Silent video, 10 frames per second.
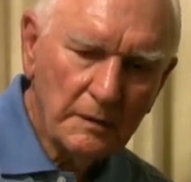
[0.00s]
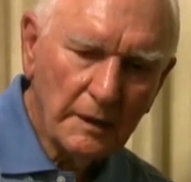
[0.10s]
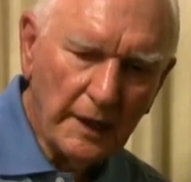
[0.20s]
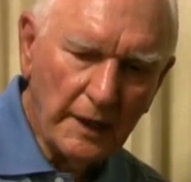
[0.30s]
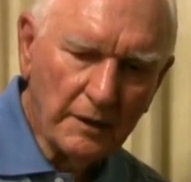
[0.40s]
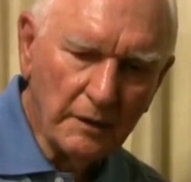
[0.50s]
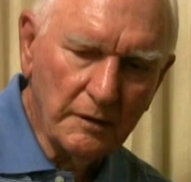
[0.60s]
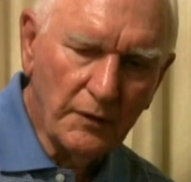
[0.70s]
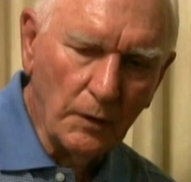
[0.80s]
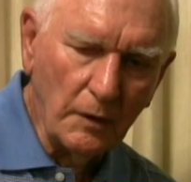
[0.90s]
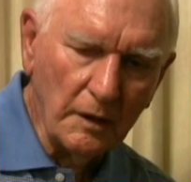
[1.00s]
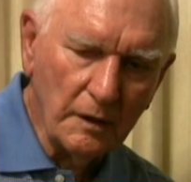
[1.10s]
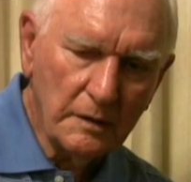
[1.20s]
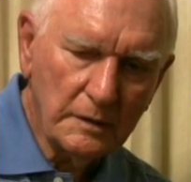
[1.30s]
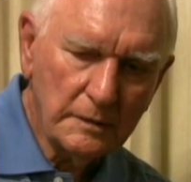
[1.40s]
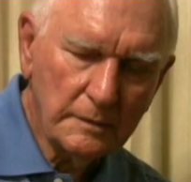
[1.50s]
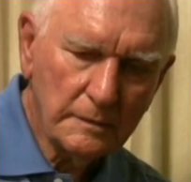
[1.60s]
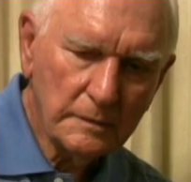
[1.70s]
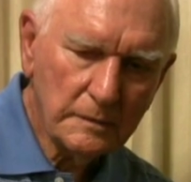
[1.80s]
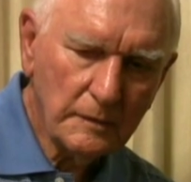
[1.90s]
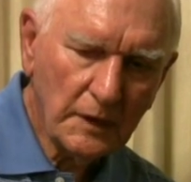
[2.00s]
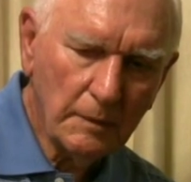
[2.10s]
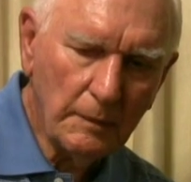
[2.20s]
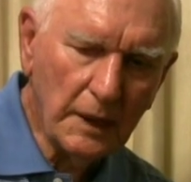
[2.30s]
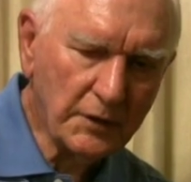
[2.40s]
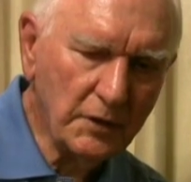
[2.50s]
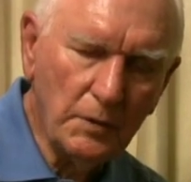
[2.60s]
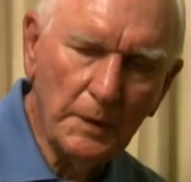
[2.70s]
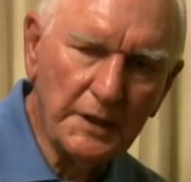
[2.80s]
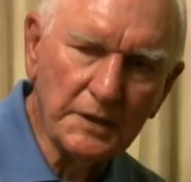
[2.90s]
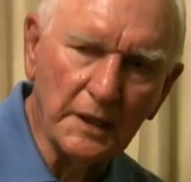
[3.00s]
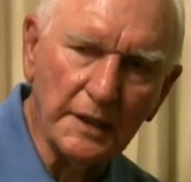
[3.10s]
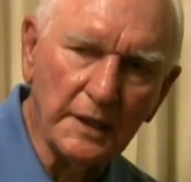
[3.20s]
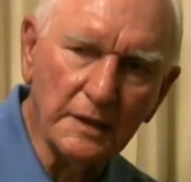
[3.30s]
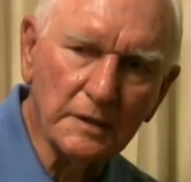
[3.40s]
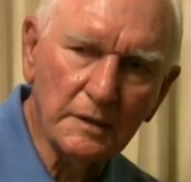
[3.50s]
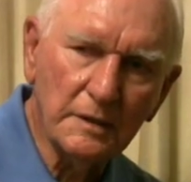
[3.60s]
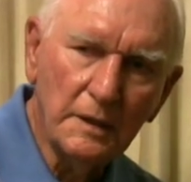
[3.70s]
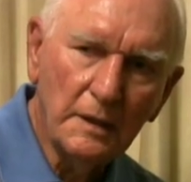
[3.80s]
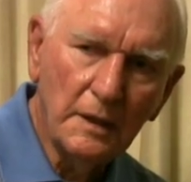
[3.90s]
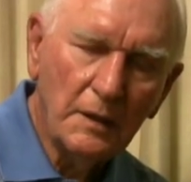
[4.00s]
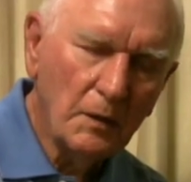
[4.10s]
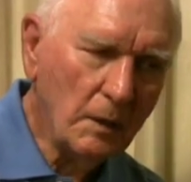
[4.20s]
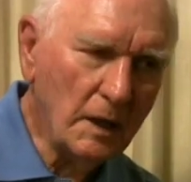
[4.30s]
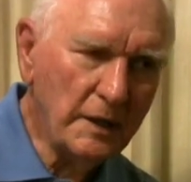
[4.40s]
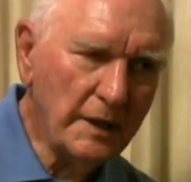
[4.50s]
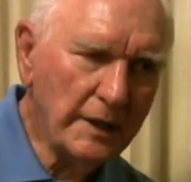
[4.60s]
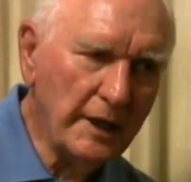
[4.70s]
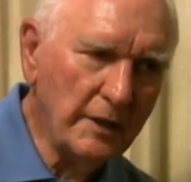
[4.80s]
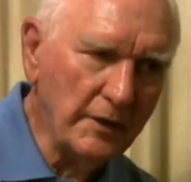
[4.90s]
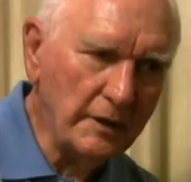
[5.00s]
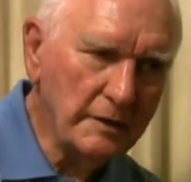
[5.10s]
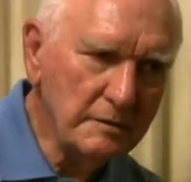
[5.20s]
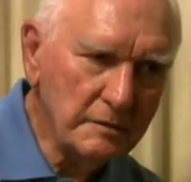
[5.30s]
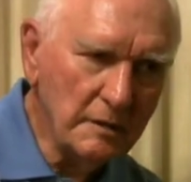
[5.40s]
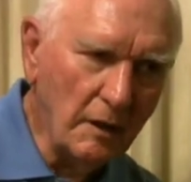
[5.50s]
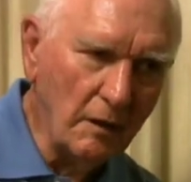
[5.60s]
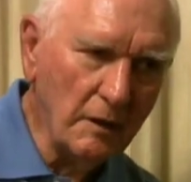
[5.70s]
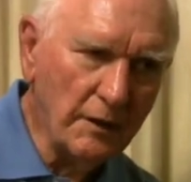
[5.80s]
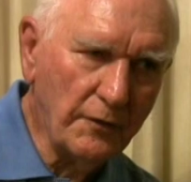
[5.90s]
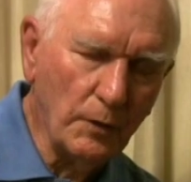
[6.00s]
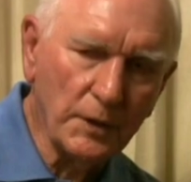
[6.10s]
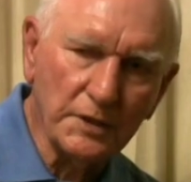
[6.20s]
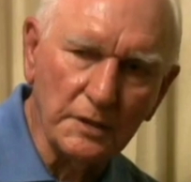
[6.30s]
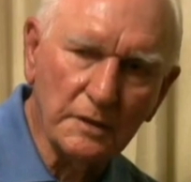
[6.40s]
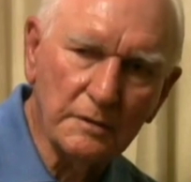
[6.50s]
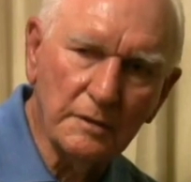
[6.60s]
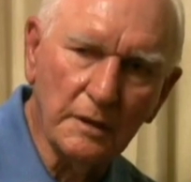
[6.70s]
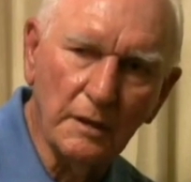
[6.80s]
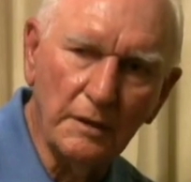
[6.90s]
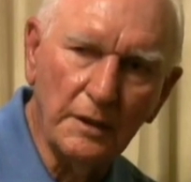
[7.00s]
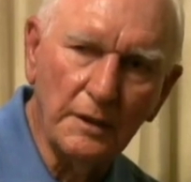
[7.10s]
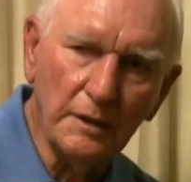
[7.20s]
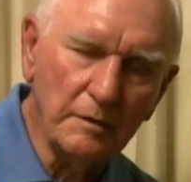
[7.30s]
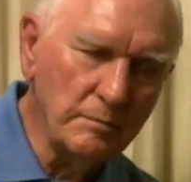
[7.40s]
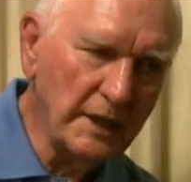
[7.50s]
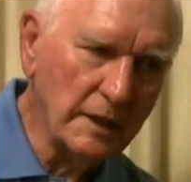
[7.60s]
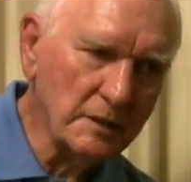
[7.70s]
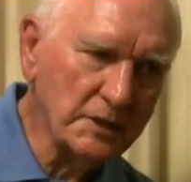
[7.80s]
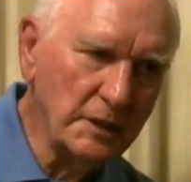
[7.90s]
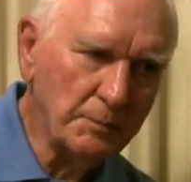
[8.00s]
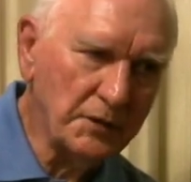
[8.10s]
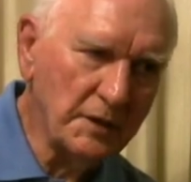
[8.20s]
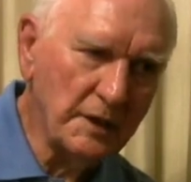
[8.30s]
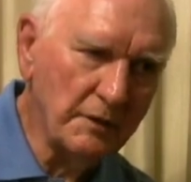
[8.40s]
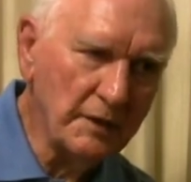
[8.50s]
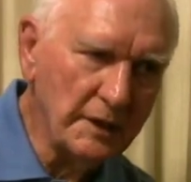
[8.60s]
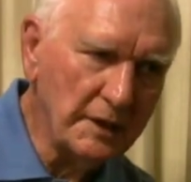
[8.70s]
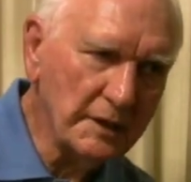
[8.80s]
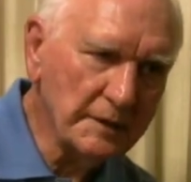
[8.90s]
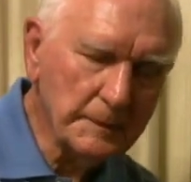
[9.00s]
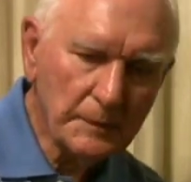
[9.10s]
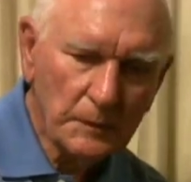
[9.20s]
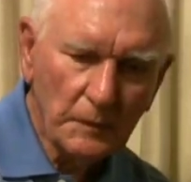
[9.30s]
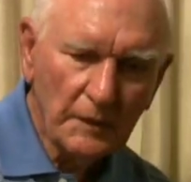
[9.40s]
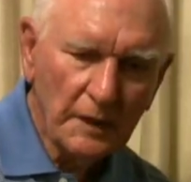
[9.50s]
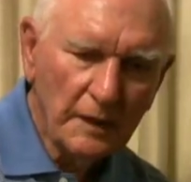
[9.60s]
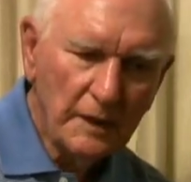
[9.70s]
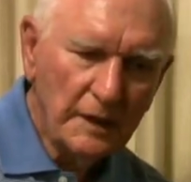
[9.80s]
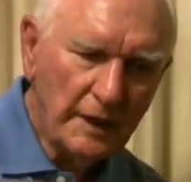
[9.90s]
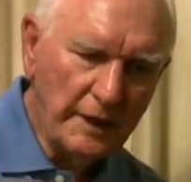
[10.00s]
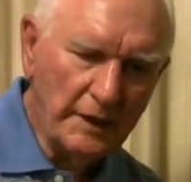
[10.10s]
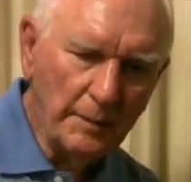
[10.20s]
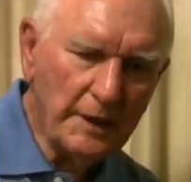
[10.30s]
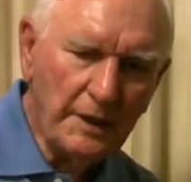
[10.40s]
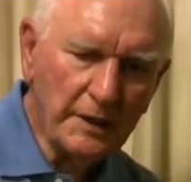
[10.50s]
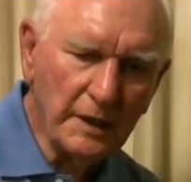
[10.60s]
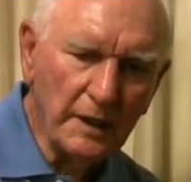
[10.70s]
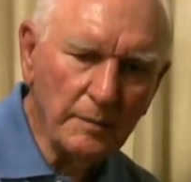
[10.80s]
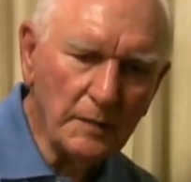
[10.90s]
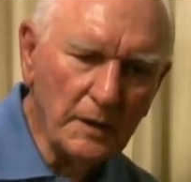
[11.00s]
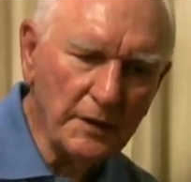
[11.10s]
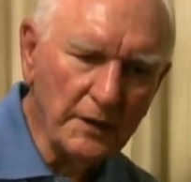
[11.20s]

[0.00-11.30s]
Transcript: anchored for about two weeks, I guess, while they gather all their forces, including the battleships and everything. and in the meantime, while